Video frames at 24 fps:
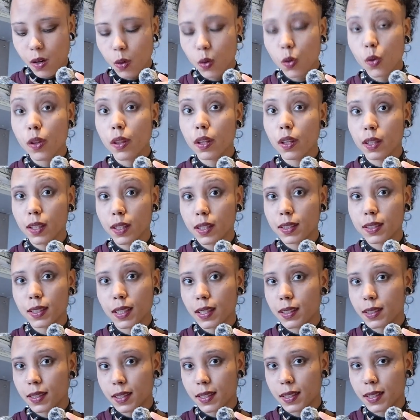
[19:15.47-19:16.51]
All that is
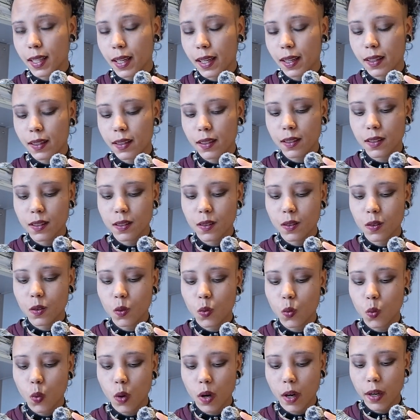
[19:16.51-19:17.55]
that to say
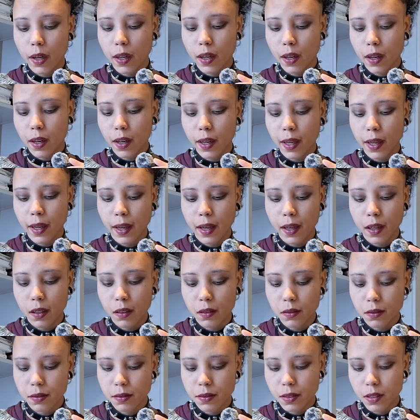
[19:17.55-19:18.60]
why I
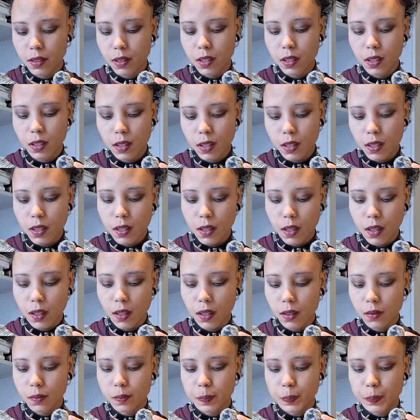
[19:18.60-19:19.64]
have
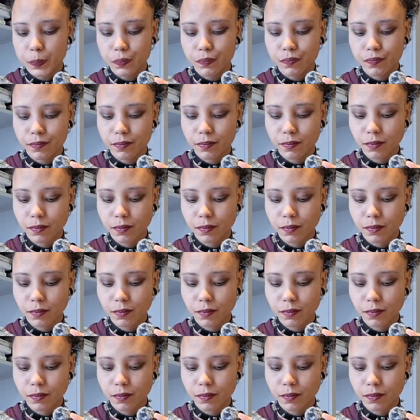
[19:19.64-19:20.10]
um,